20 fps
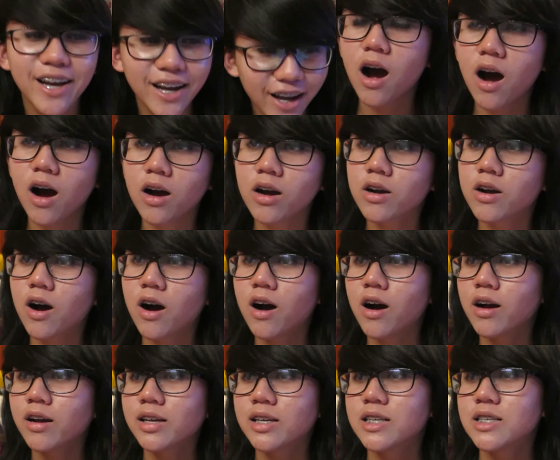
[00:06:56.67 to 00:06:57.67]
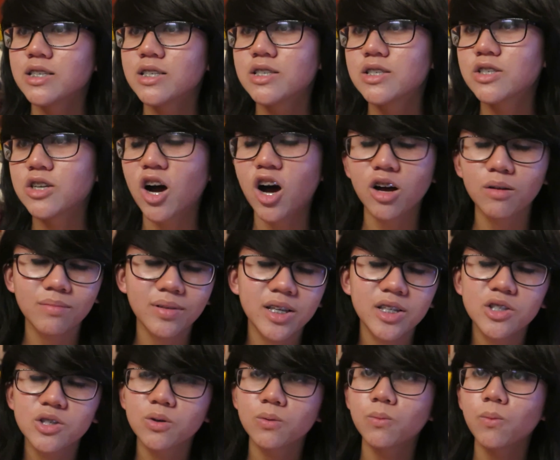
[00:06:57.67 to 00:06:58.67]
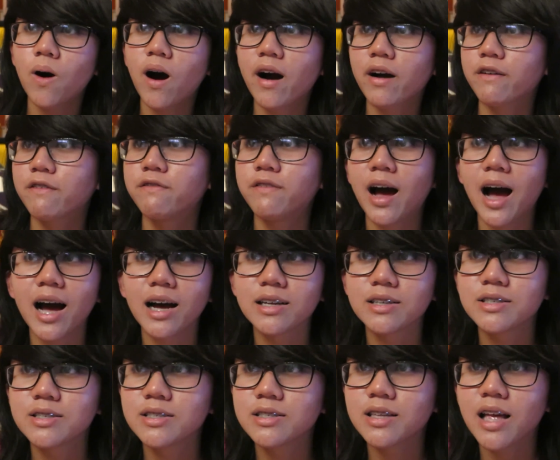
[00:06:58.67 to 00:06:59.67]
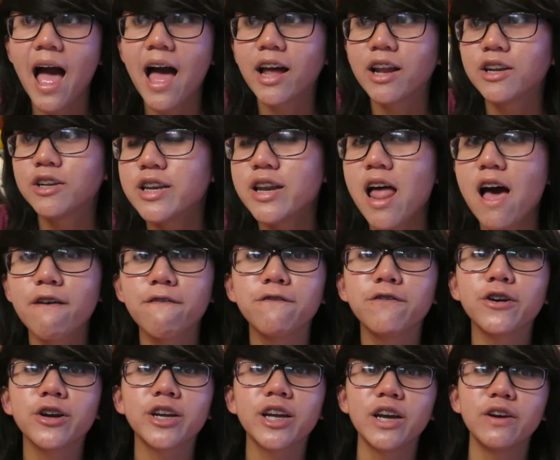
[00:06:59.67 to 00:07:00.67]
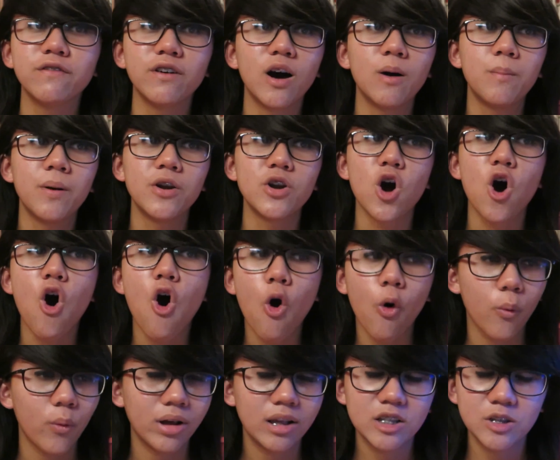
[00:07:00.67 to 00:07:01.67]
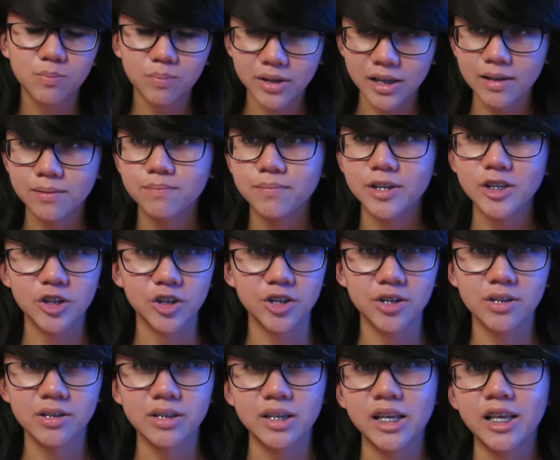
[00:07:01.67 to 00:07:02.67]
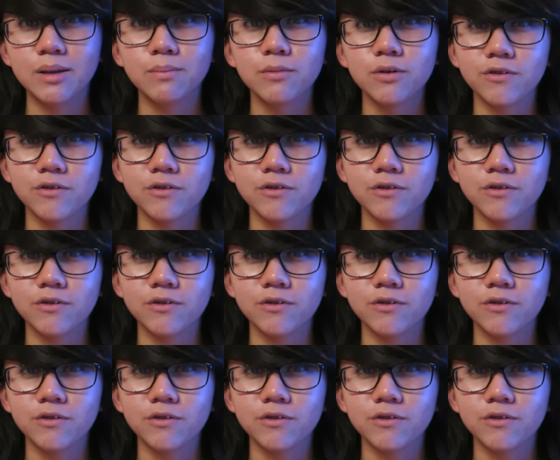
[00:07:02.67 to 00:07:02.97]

Hong Kong has taught me to walk fast and never give up and always be ambitious and keep